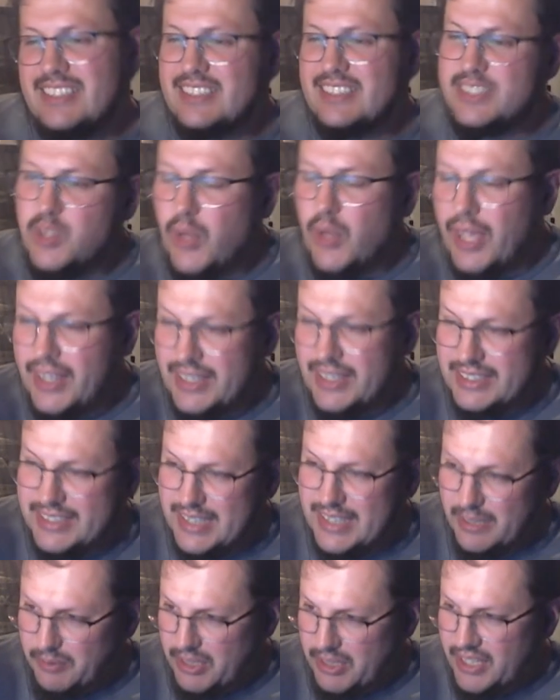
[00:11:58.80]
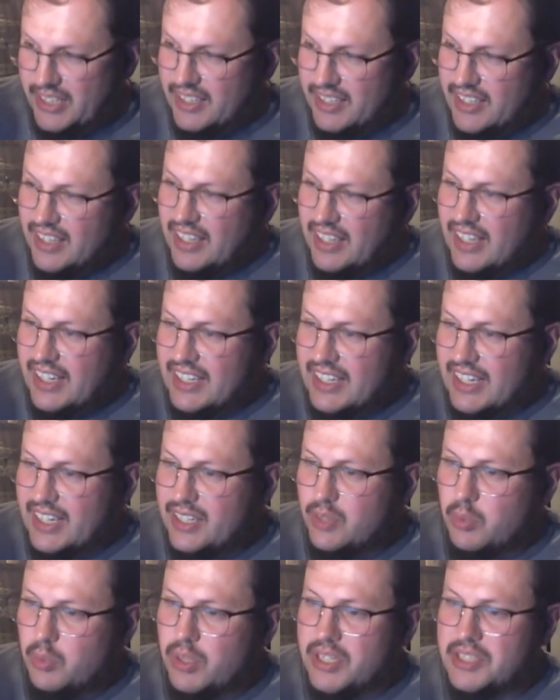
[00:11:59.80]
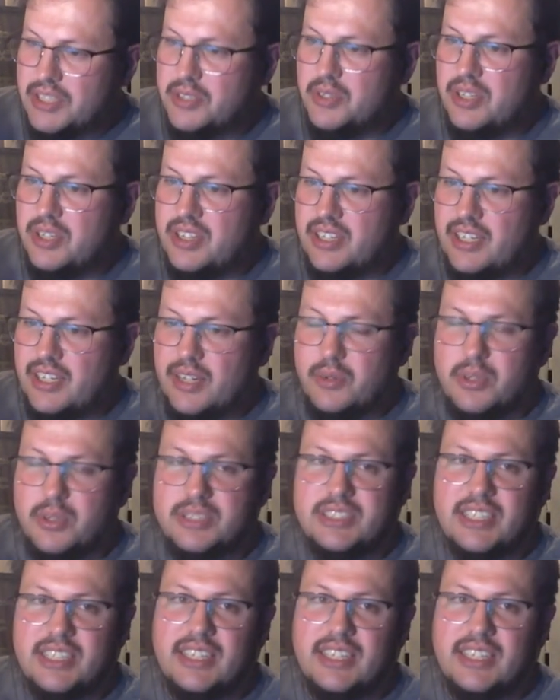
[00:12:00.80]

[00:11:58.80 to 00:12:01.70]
So Alex Clemmey, I kind of want to do the thing where it's